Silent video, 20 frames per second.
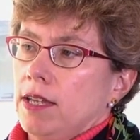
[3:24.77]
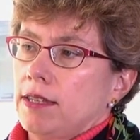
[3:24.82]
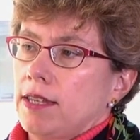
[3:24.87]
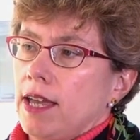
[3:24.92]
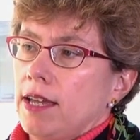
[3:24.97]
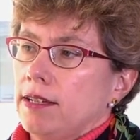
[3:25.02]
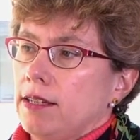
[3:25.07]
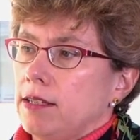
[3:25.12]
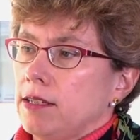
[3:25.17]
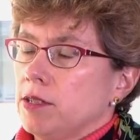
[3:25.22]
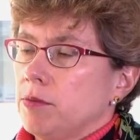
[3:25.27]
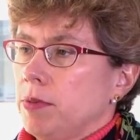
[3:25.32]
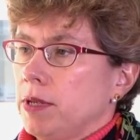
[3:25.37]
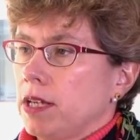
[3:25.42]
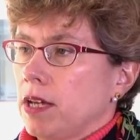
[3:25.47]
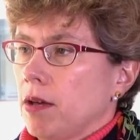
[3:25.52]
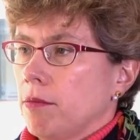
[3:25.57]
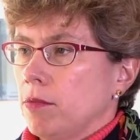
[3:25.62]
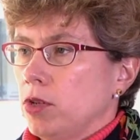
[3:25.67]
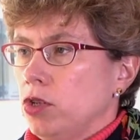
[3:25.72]
That has
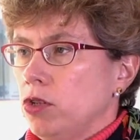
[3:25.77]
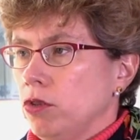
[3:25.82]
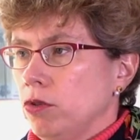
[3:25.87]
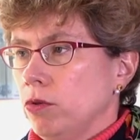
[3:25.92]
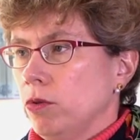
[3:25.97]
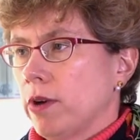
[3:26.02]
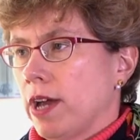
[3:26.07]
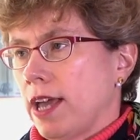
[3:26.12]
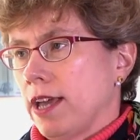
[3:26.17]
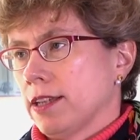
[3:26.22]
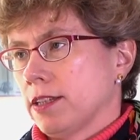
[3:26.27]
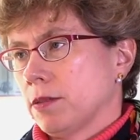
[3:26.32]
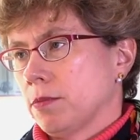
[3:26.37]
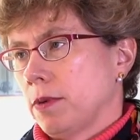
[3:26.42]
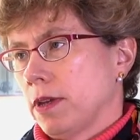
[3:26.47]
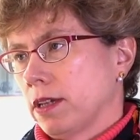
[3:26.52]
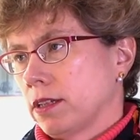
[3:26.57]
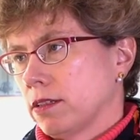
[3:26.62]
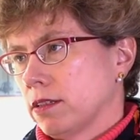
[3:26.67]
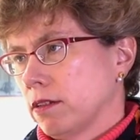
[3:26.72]
become a new
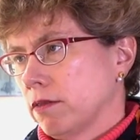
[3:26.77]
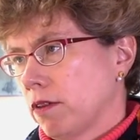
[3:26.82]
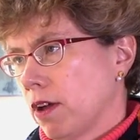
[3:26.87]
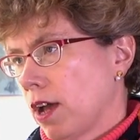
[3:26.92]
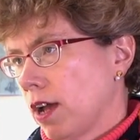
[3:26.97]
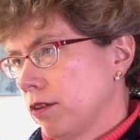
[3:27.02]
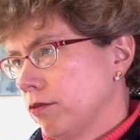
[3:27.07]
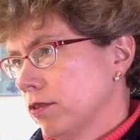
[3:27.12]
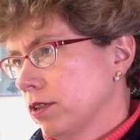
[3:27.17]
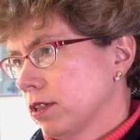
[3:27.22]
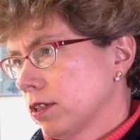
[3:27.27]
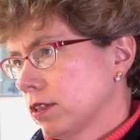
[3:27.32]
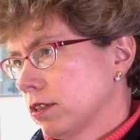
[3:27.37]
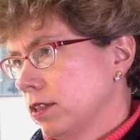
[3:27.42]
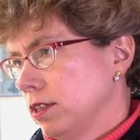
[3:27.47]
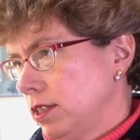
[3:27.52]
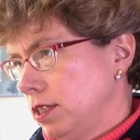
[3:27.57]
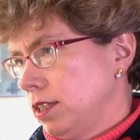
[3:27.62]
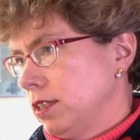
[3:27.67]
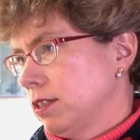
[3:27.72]
aspect of high-risk
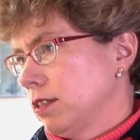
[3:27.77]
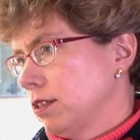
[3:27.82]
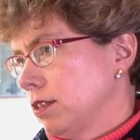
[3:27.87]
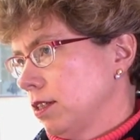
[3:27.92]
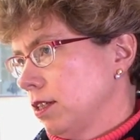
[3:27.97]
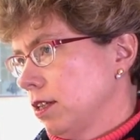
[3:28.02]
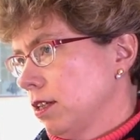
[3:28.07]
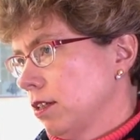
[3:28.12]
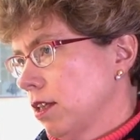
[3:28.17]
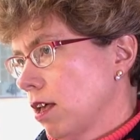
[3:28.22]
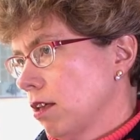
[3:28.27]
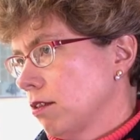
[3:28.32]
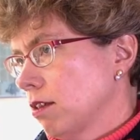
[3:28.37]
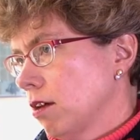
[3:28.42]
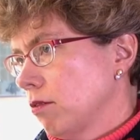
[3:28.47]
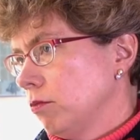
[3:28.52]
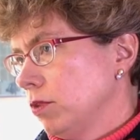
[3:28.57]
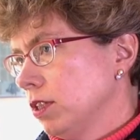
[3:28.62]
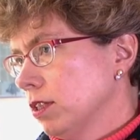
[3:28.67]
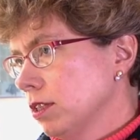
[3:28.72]
disease in C L L
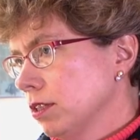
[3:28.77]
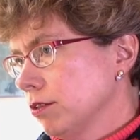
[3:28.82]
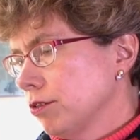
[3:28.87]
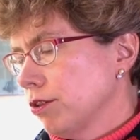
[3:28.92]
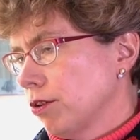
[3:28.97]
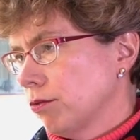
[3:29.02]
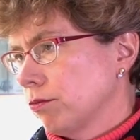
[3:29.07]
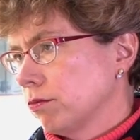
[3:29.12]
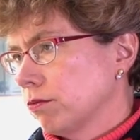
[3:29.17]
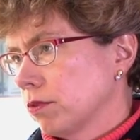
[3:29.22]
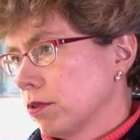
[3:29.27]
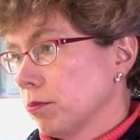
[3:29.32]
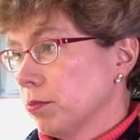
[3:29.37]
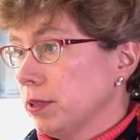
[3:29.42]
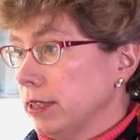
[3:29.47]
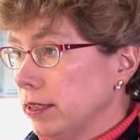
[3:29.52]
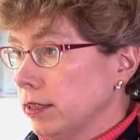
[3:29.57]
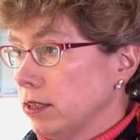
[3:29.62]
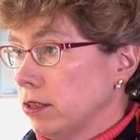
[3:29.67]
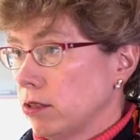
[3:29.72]
that we still don't
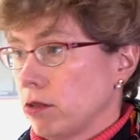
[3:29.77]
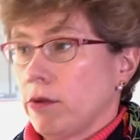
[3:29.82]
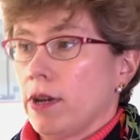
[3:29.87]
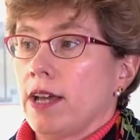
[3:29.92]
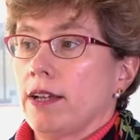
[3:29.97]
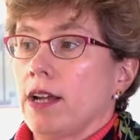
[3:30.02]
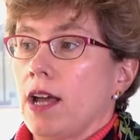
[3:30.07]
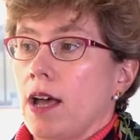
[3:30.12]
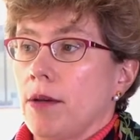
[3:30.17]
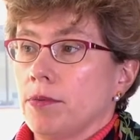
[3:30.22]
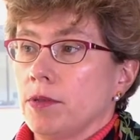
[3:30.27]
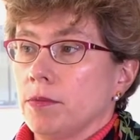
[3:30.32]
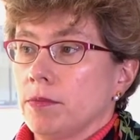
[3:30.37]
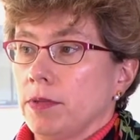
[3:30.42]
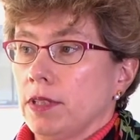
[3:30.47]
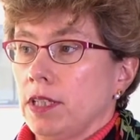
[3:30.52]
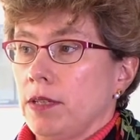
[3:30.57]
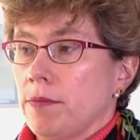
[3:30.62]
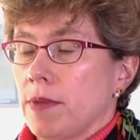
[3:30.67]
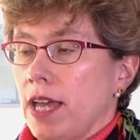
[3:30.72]
completely know how to
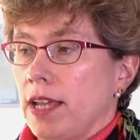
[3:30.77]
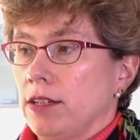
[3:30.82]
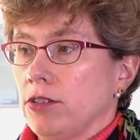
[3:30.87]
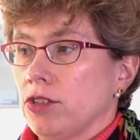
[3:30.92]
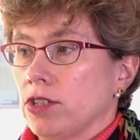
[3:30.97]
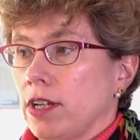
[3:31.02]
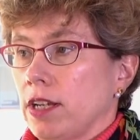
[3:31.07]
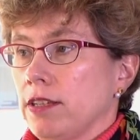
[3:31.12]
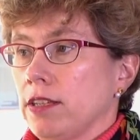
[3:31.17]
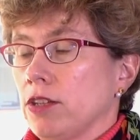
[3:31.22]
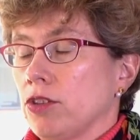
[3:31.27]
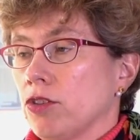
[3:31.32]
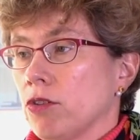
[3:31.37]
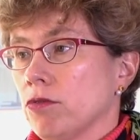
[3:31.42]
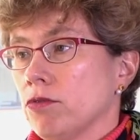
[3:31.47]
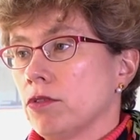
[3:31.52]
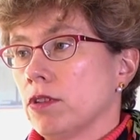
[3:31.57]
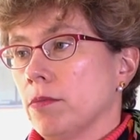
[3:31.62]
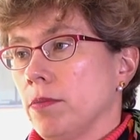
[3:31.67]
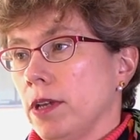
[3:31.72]
optimally manage, and I think
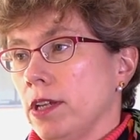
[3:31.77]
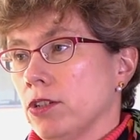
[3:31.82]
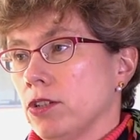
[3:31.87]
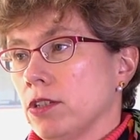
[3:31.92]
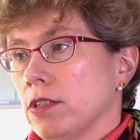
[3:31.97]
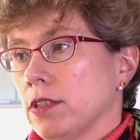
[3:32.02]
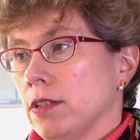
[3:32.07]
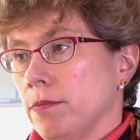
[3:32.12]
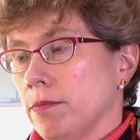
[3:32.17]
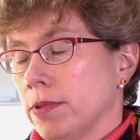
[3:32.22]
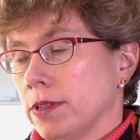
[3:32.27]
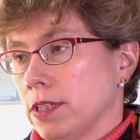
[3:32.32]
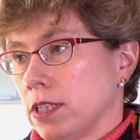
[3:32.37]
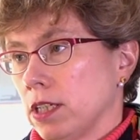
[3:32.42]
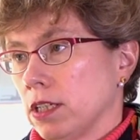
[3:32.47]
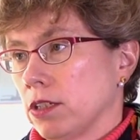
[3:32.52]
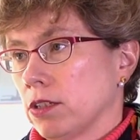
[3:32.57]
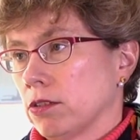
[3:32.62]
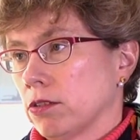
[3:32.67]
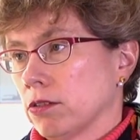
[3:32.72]
those are the patients in
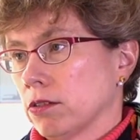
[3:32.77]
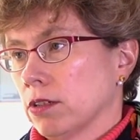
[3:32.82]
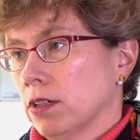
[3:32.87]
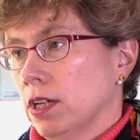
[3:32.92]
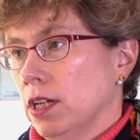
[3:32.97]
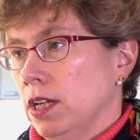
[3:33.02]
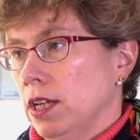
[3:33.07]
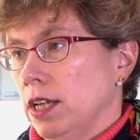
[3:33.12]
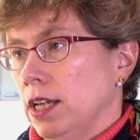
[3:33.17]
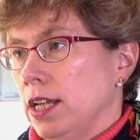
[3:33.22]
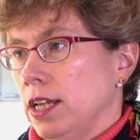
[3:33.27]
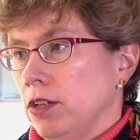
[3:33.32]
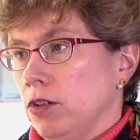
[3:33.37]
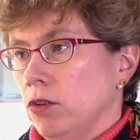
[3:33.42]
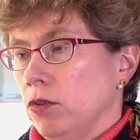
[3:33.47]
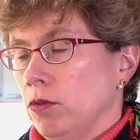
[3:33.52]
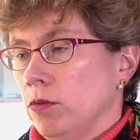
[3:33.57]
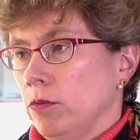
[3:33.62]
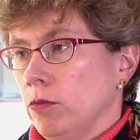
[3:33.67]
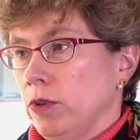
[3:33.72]
particular in
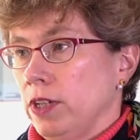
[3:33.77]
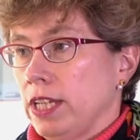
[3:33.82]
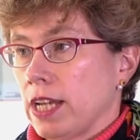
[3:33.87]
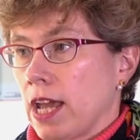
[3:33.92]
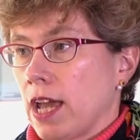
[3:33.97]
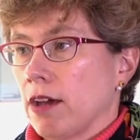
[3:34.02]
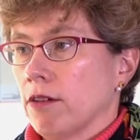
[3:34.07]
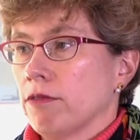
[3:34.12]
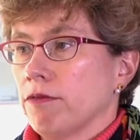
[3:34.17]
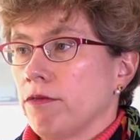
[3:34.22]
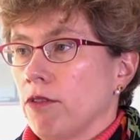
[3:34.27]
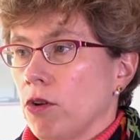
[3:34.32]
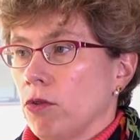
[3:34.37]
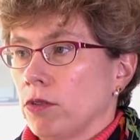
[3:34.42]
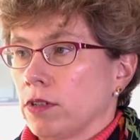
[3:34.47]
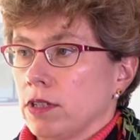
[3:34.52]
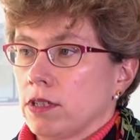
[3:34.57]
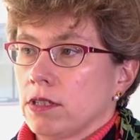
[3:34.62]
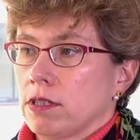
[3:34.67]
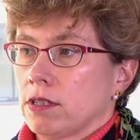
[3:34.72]
whom we now
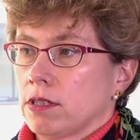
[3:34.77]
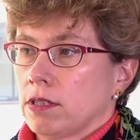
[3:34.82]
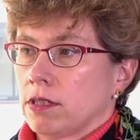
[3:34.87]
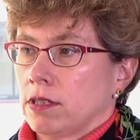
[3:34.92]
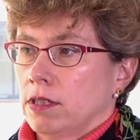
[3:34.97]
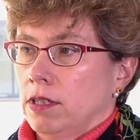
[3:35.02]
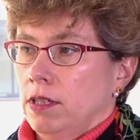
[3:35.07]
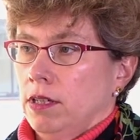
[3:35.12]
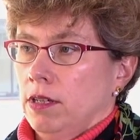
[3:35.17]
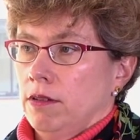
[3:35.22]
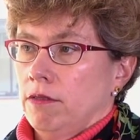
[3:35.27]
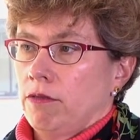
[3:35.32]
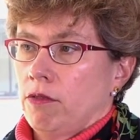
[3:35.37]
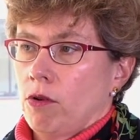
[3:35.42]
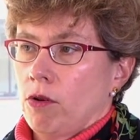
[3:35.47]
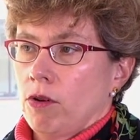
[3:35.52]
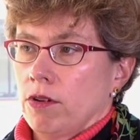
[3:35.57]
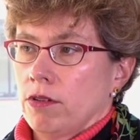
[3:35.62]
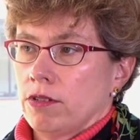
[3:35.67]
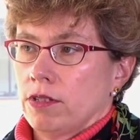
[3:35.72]
focus
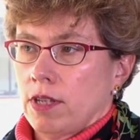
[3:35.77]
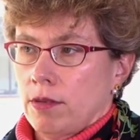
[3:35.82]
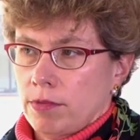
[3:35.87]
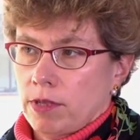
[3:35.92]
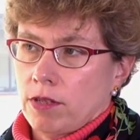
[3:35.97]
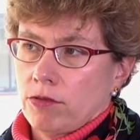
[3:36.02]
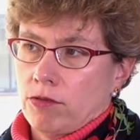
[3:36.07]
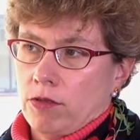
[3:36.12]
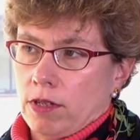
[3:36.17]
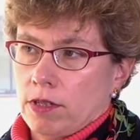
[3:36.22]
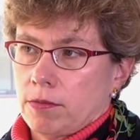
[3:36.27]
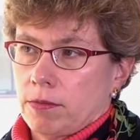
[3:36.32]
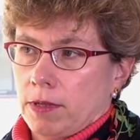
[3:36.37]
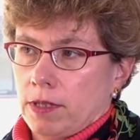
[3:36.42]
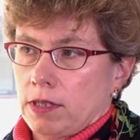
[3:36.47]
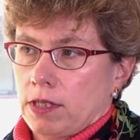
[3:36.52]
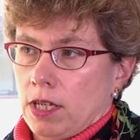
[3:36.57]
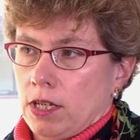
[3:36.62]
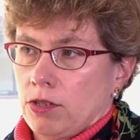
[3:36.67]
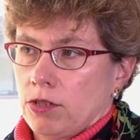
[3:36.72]
for stem cell
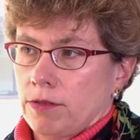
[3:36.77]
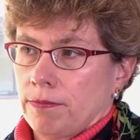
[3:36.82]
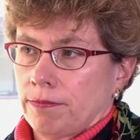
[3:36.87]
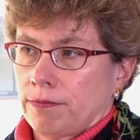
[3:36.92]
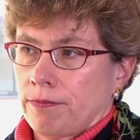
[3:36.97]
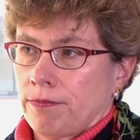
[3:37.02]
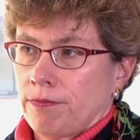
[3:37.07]
transplantation.